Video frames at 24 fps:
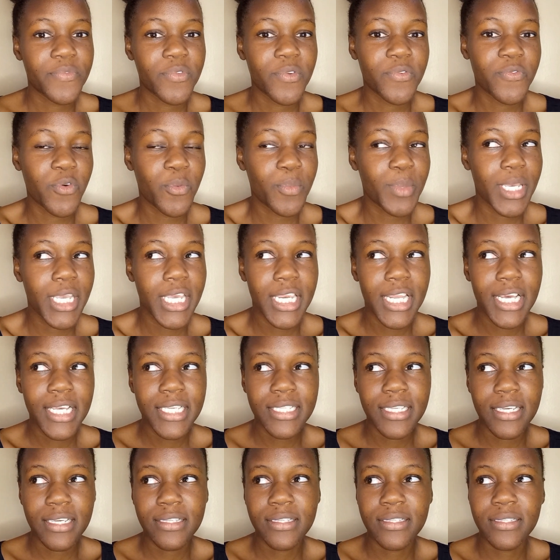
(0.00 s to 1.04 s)
for
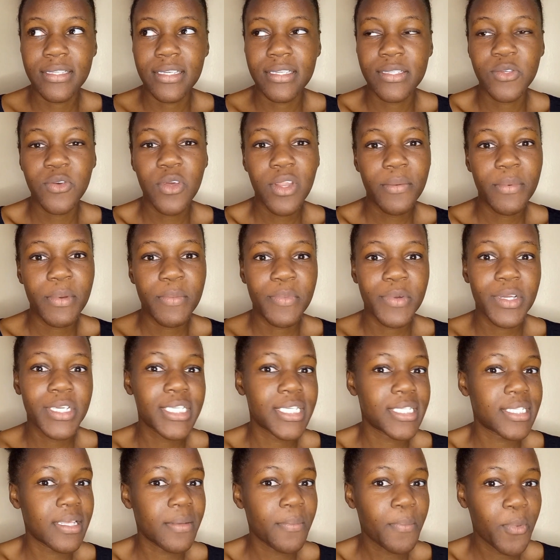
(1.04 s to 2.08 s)
beginners. It's gonna be pretty
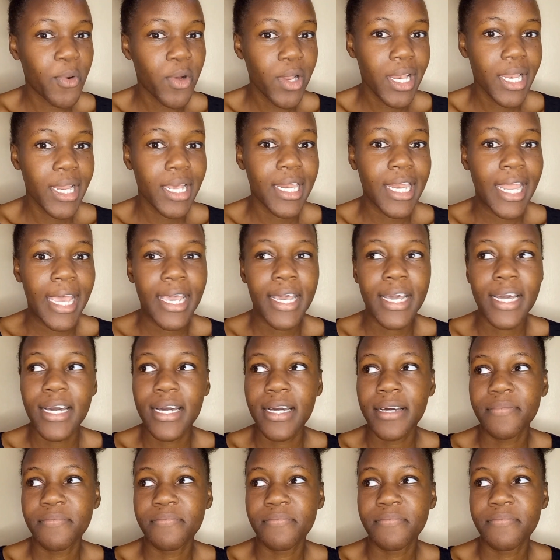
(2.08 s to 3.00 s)
simple, like